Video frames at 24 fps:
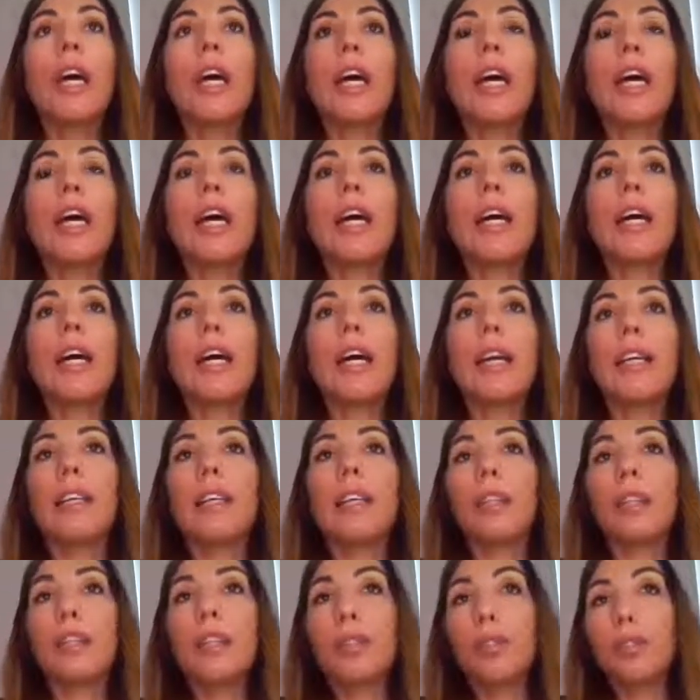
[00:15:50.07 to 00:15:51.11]

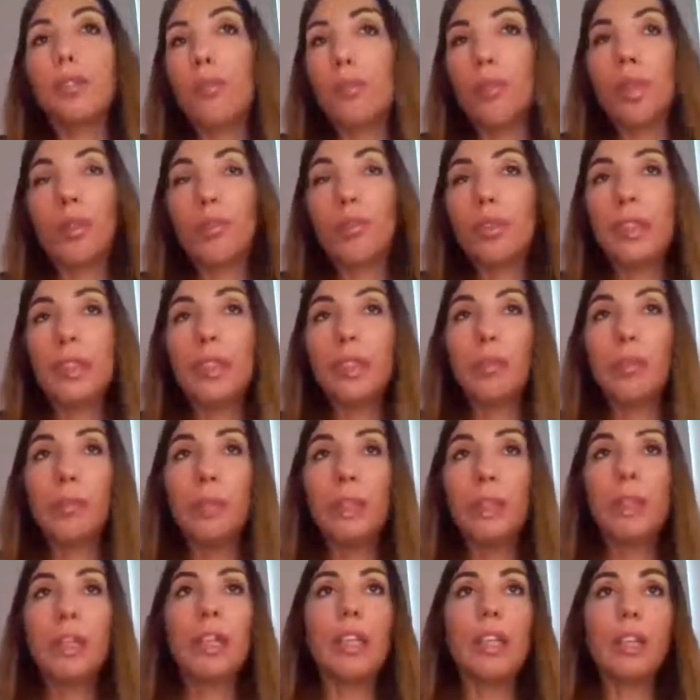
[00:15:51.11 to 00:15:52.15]
and you've obviously
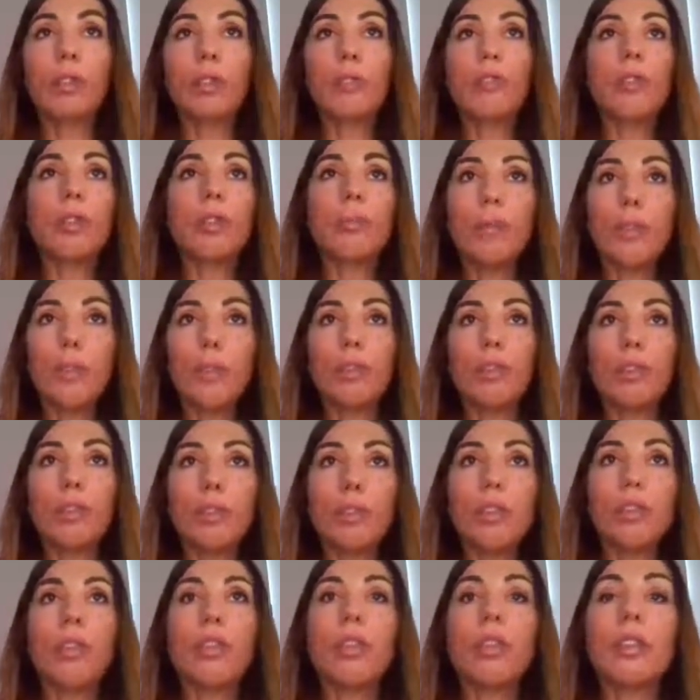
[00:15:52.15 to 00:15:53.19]
been diagnosed by
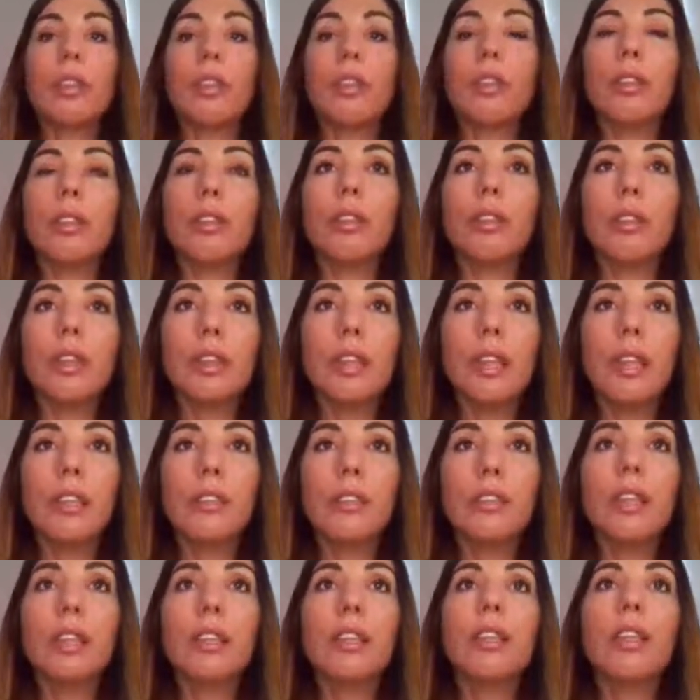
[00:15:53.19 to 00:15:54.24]
your
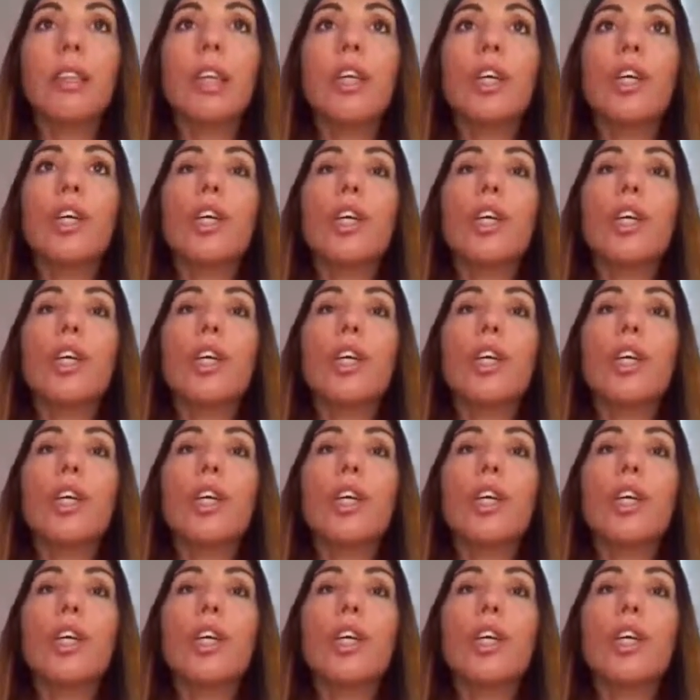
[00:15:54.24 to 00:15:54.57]
consultant,